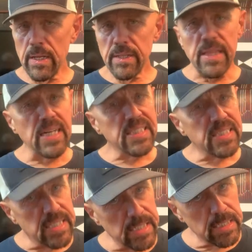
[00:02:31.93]
that
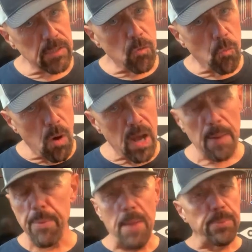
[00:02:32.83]
didn't want to
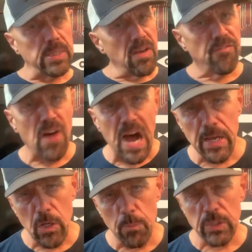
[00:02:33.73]
bite, but the
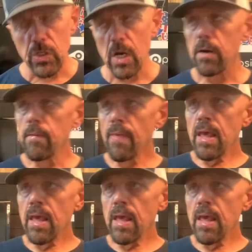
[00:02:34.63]
volume was there.